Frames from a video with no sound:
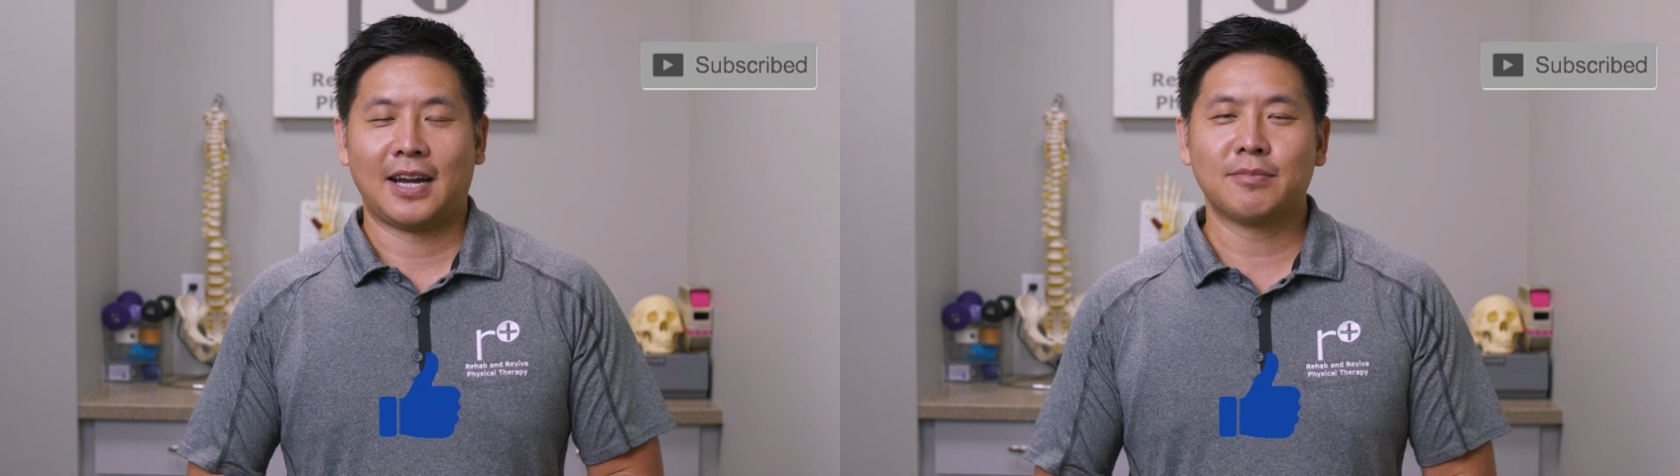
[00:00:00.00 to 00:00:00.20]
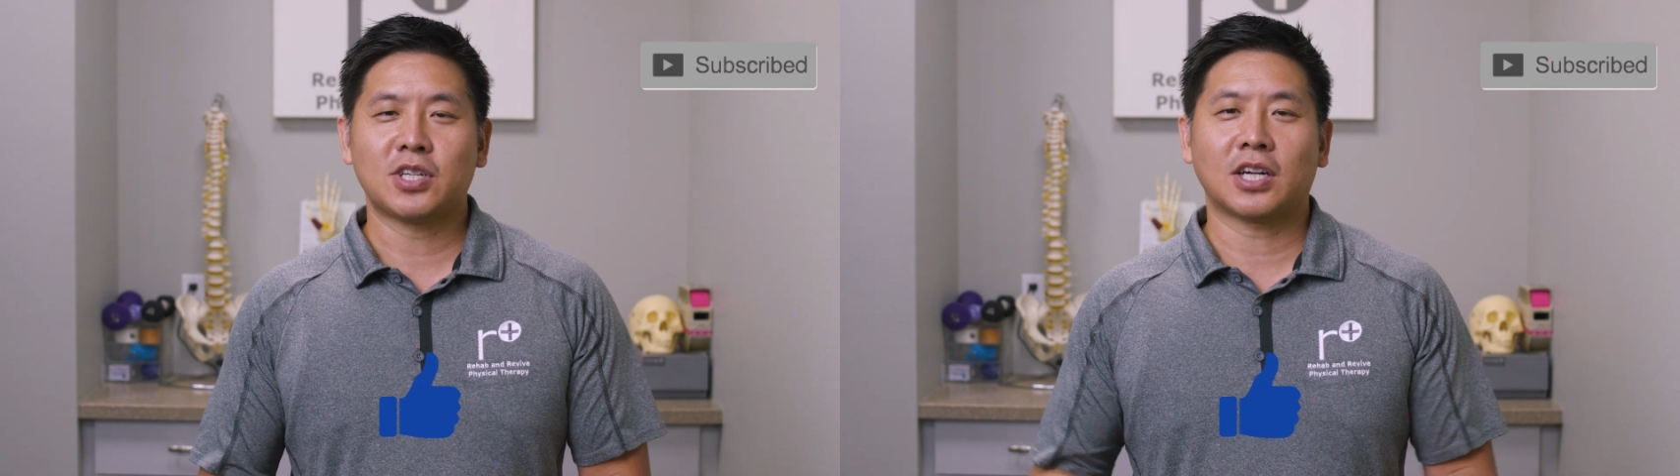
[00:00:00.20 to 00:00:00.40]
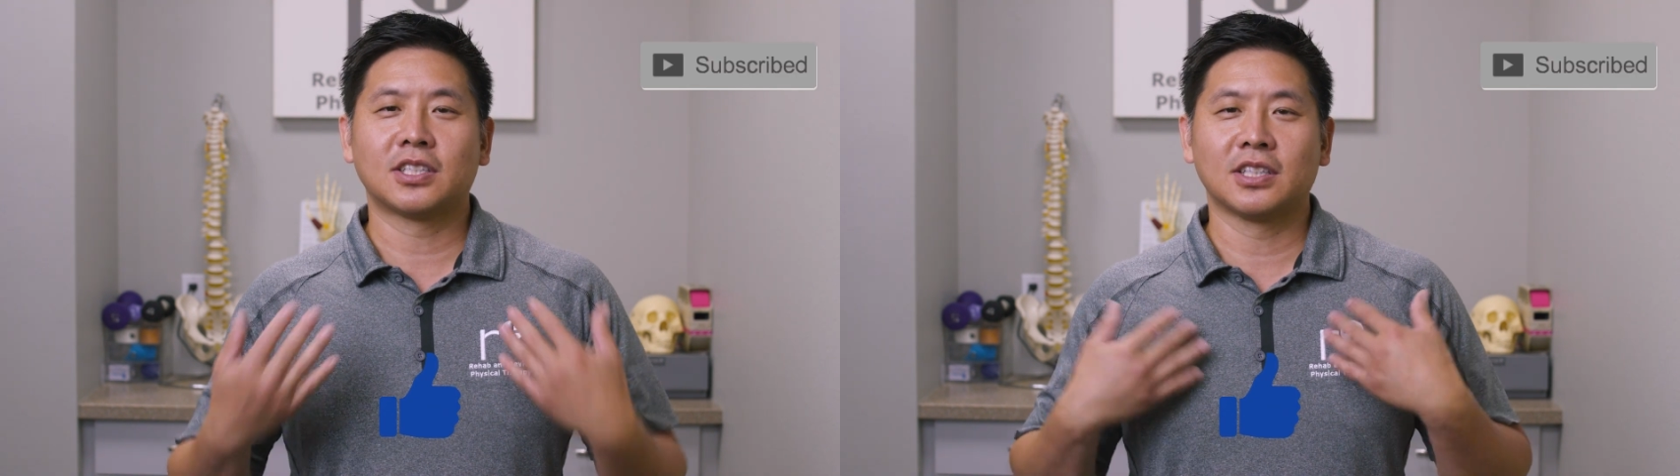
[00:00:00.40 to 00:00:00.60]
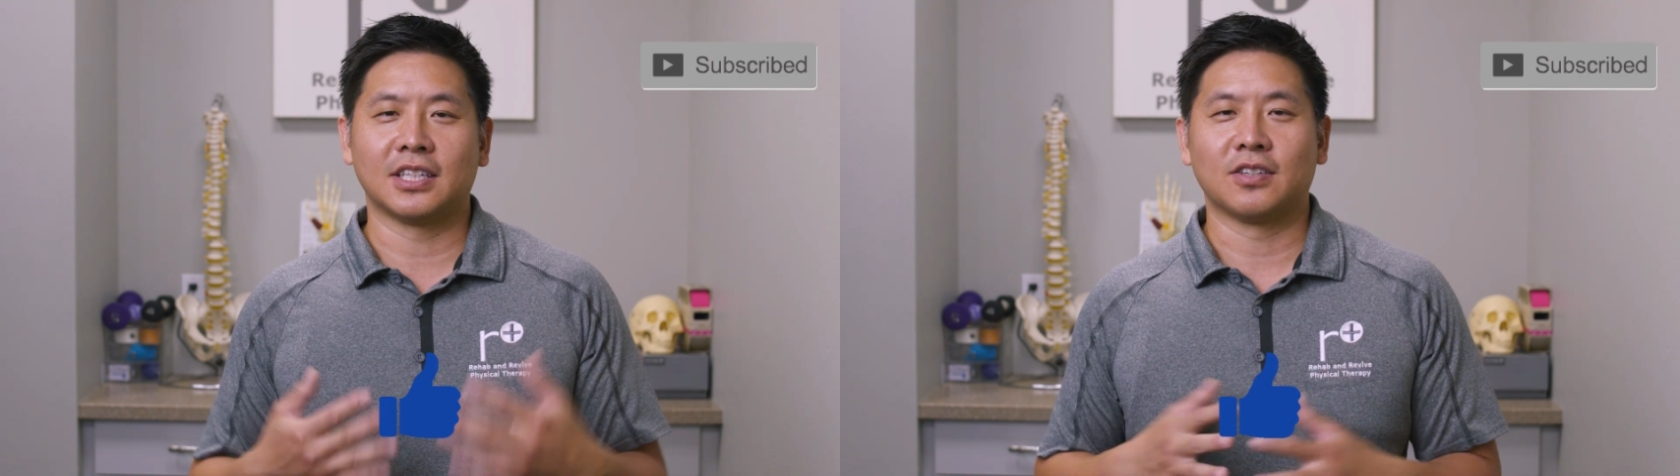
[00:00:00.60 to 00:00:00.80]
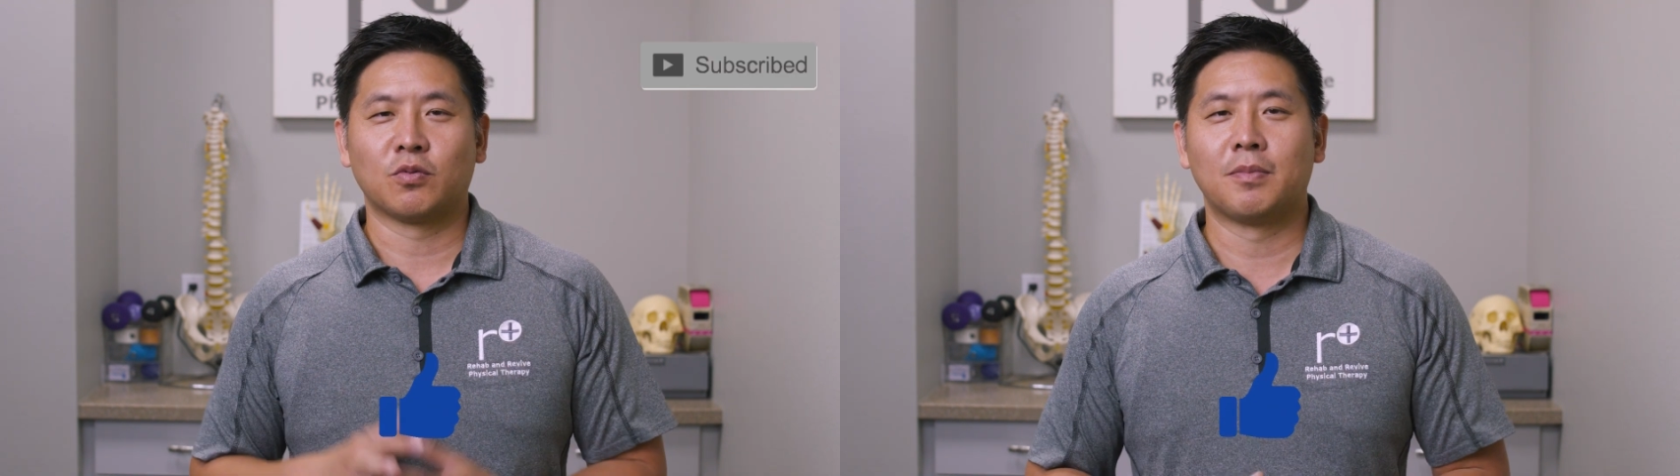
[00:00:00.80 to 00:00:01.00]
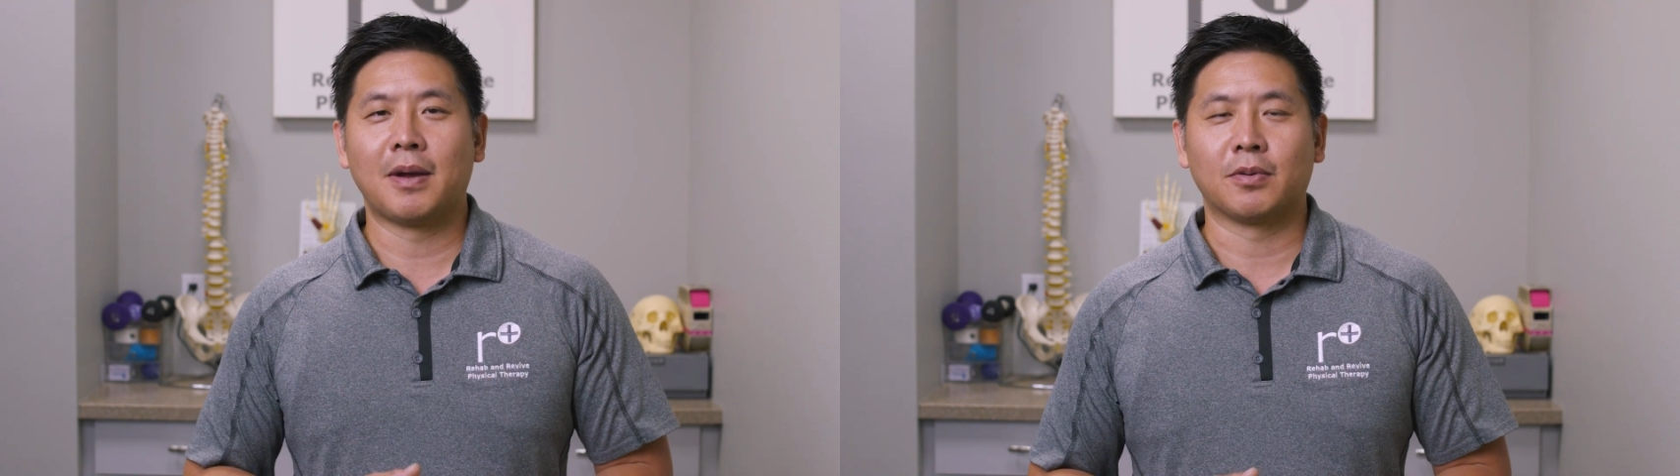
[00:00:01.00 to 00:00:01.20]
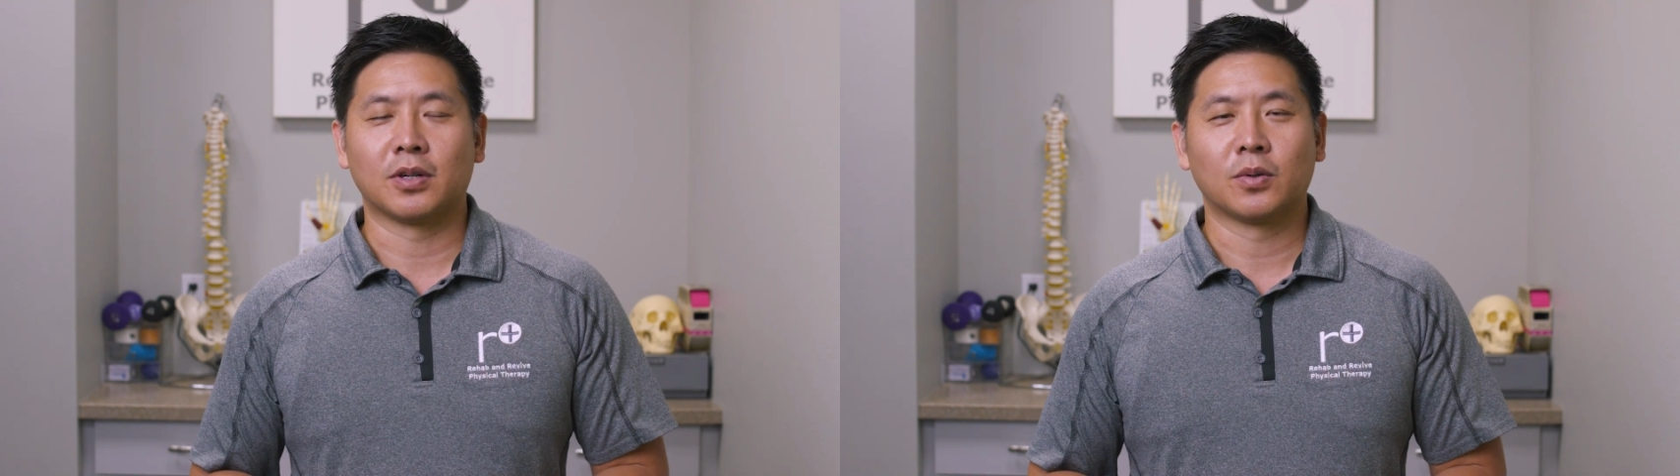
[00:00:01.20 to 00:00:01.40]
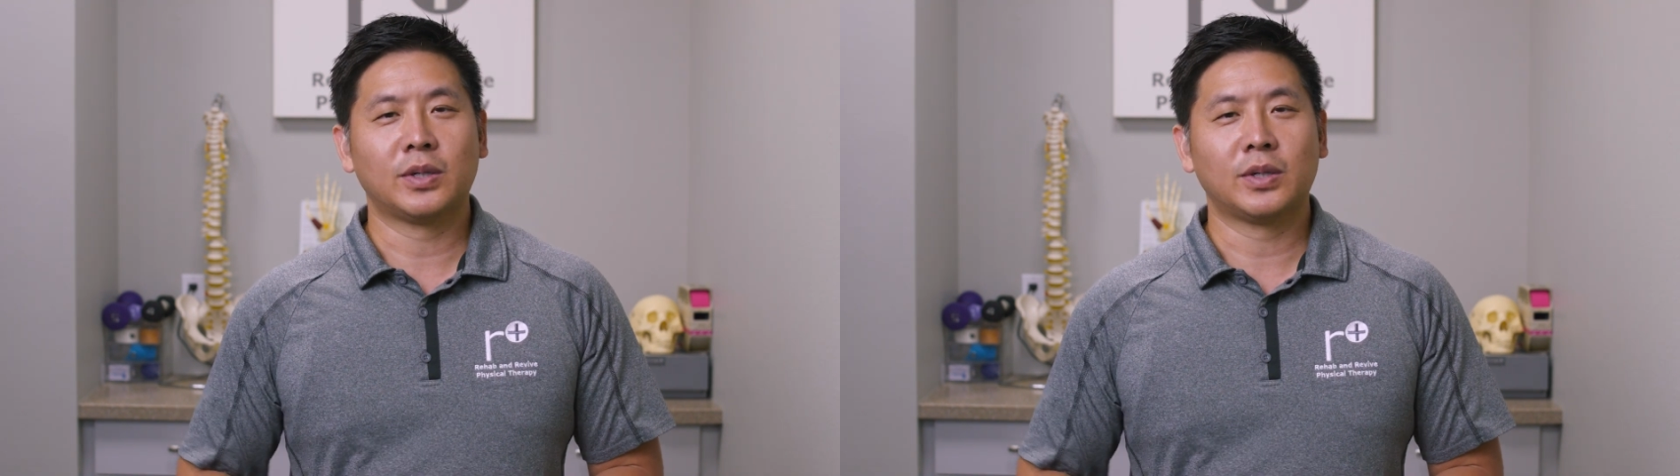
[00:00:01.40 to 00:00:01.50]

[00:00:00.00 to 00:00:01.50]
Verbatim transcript: I'm Dr. Lin. Remember,